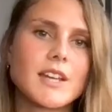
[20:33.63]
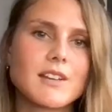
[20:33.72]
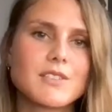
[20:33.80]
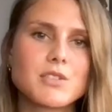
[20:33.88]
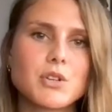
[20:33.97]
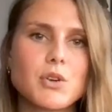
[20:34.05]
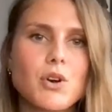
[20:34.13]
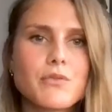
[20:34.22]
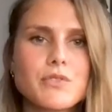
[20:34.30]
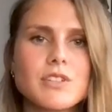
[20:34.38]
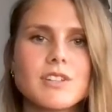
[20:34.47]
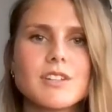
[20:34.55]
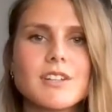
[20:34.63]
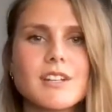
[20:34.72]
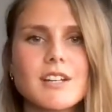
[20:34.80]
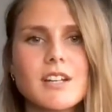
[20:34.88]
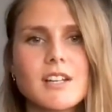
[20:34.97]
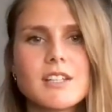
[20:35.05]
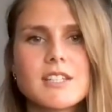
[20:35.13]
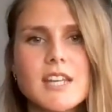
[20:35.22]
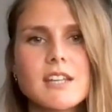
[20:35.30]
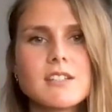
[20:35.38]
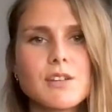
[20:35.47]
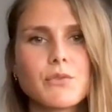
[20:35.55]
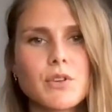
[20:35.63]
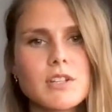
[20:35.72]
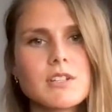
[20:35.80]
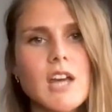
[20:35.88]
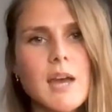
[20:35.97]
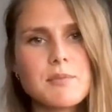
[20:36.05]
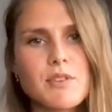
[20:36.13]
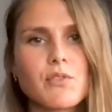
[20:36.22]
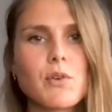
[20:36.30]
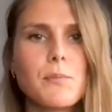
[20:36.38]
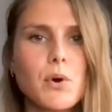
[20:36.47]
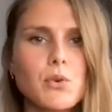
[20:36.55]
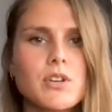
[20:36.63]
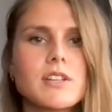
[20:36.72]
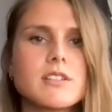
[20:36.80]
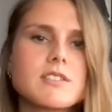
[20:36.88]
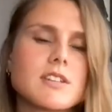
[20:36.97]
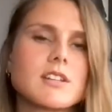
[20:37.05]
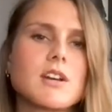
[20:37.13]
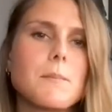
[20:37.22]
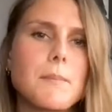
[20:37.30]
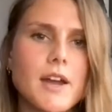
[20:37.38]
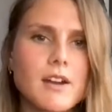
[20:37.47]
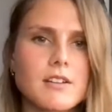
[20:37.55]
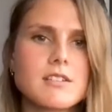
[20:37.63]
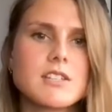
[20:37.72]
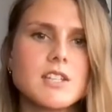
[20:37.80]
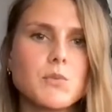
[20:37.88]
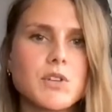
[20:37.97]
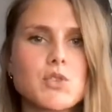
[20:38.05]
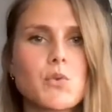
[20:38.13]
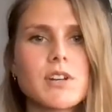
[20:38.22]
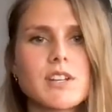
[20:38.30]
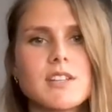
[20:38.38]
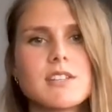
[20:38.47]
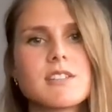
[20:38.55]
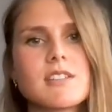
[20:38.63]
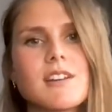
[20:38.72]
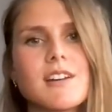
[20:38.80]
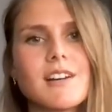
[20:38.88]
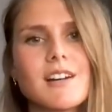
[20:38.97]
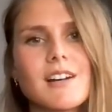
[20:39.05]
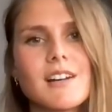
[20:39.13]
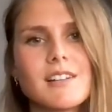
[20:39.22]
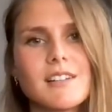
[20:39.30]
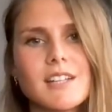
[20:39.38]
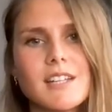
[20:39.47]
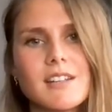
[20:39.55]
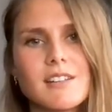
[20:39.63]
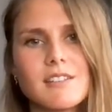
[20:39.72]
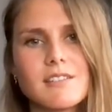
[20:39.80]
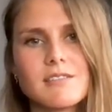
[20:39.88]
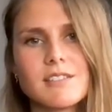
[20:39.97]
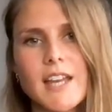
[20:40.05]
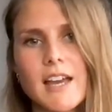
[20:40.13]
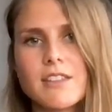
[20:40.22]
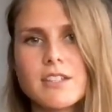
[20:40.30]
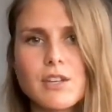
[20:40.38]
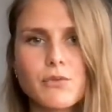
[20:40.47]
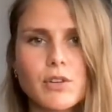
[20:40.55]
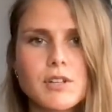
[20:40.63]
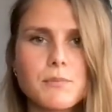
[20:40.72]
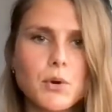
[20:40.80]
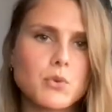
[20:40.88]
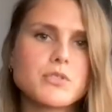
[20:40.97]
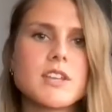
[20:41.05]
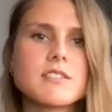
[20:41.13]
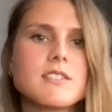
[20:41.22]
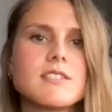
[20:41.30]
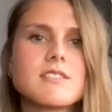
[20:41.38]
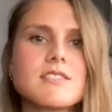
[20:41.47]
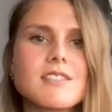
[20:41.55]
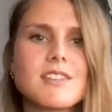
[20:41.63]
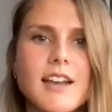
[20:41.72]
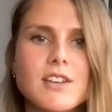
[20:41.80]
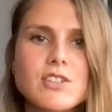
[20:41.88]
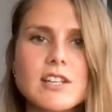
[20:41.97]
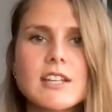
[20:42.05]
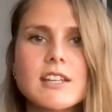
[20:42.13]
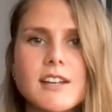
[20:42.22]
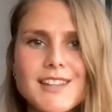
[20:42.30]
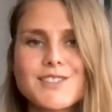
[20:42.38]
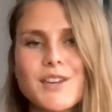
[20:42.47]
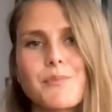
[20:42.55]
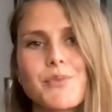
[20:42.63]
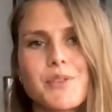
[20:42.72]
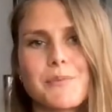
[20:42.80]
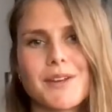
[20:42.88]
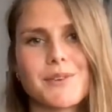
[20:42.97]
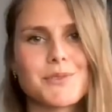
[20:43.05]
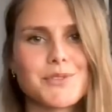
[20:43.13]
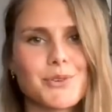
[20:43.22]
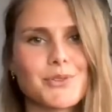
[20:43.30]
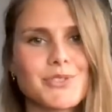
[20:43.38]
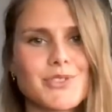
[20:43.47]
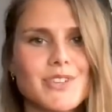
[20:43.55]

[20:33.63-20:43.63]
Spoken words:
Yeah. So you often take different types of components and compare and see which one is in the different processes actually ends up with a better result.